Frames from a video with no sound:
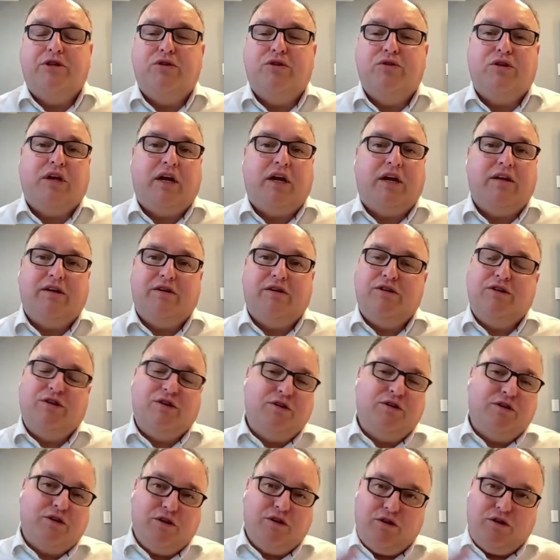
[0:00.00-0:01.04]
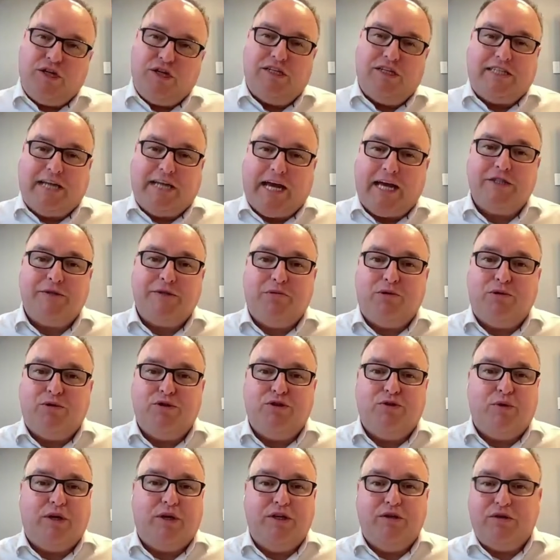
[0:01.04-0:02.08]
You can look at
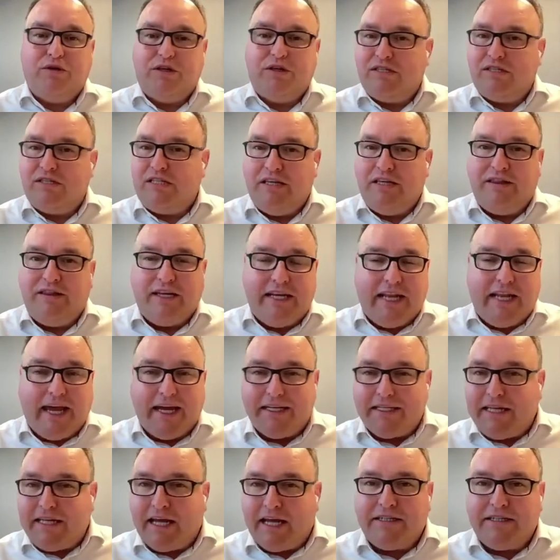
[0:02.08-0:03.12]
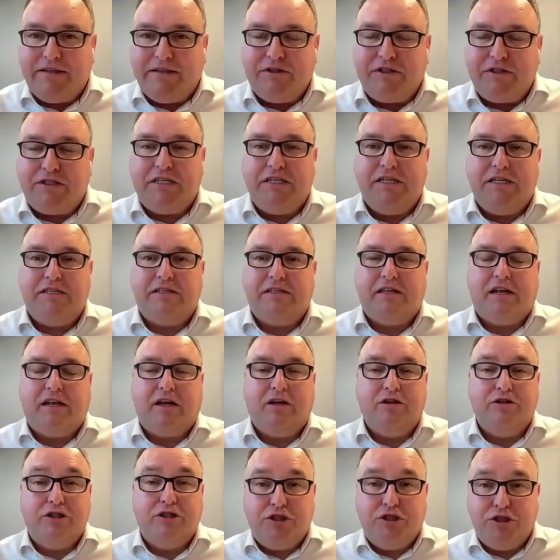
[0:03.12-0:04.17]
dashboards where you can see the next activities that
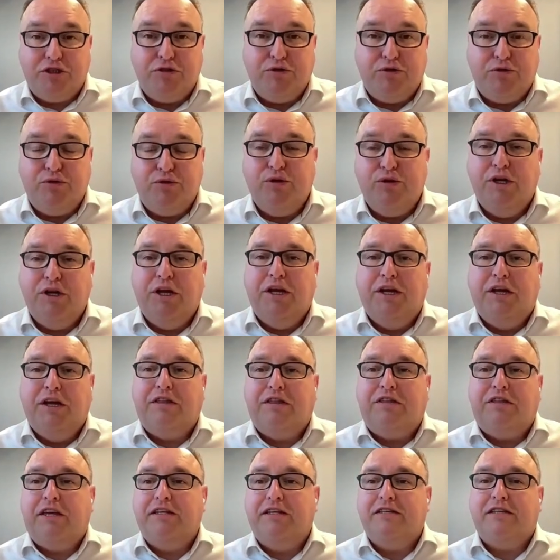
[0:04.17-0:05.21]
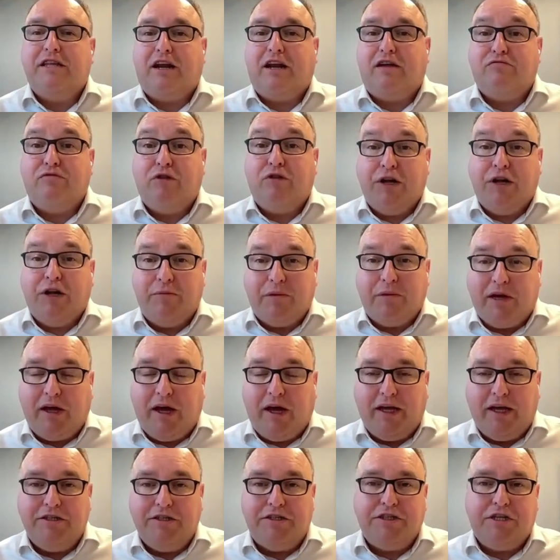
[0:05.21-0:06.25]
are due, things that are running
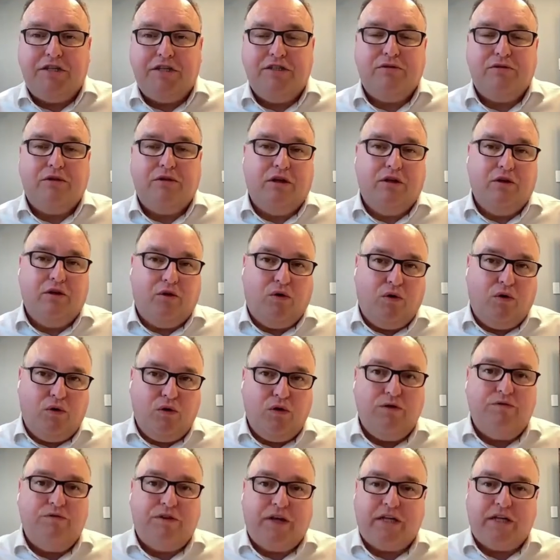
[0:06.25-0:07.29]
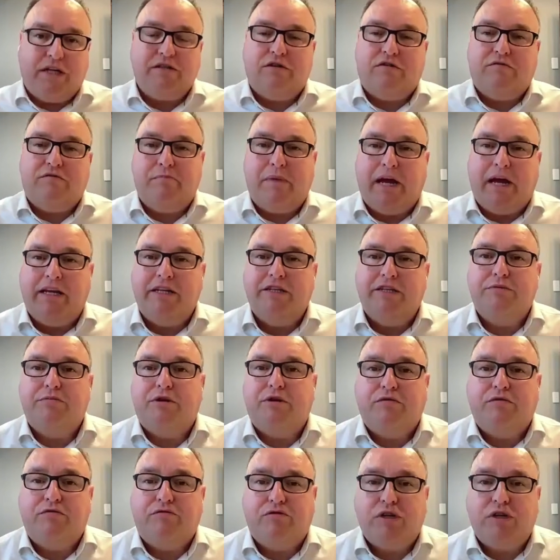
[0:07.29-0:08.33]
behind schedule, and all of that sort of
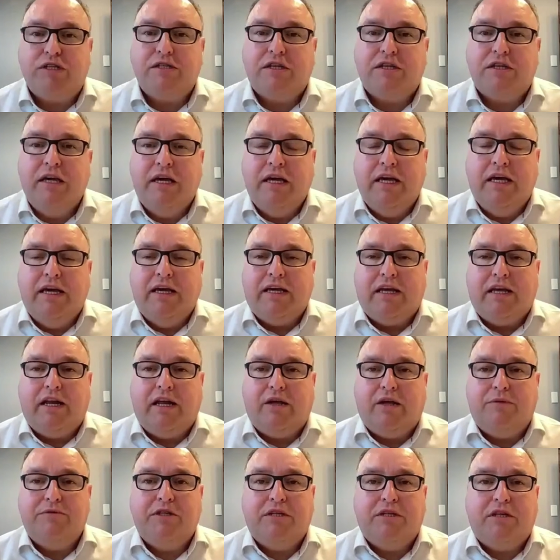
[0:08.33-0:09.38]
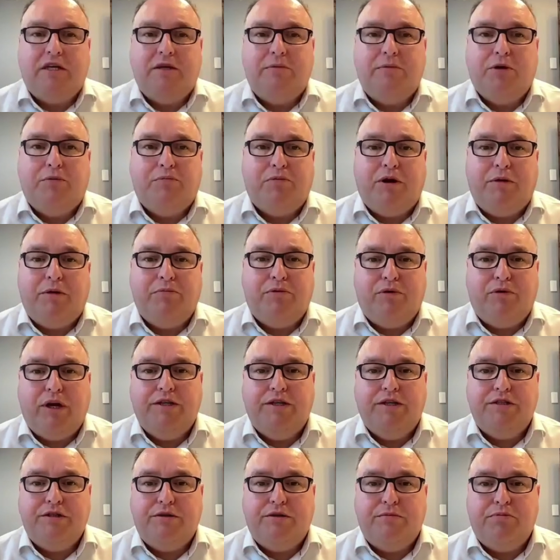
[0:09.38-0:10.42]
management of risk can help to keep your
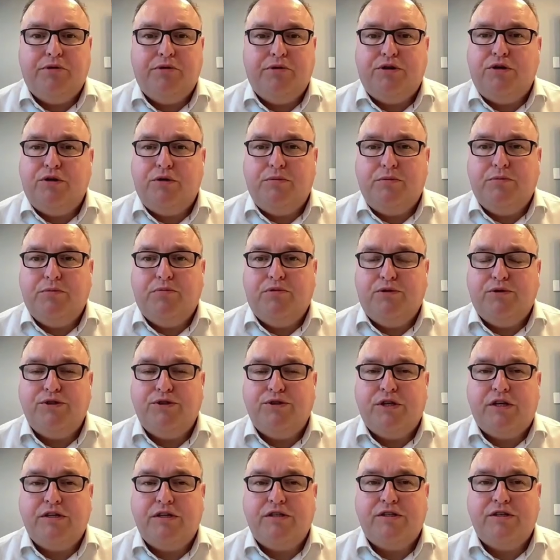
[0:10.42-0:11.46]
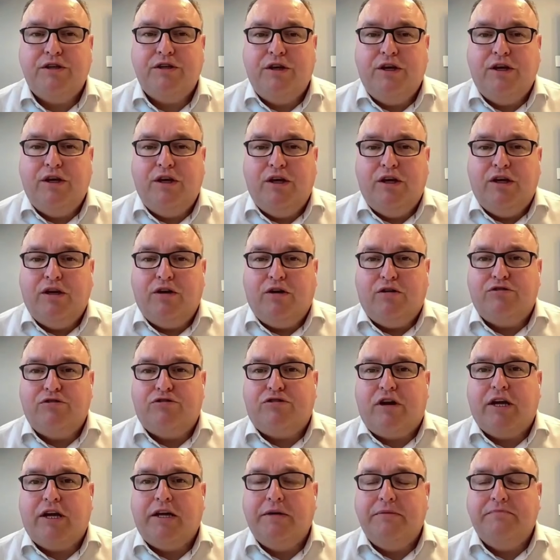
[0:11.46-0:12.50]
preparation and procurement process on
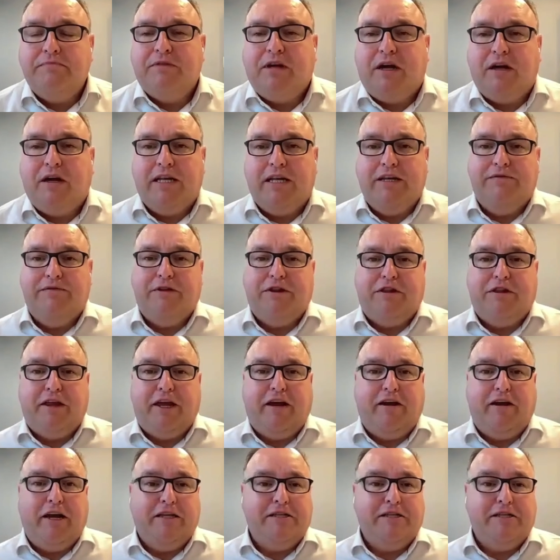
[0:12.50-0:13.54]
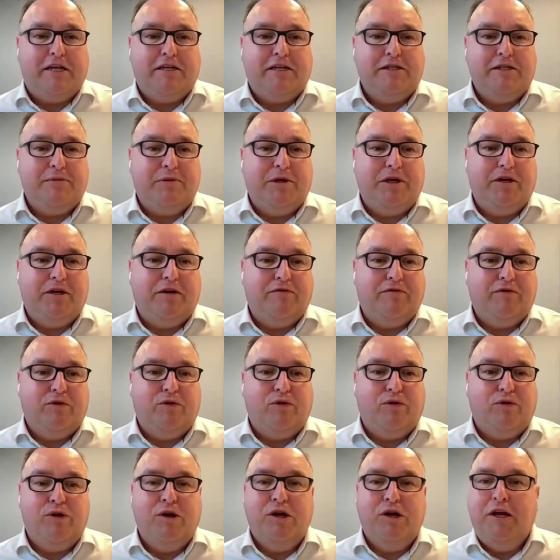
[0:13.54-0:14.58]
track. I'll leave it there lest I speak
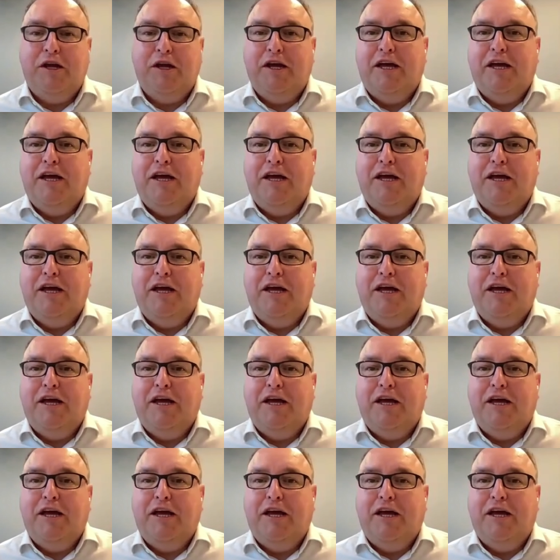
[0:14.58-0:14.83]
for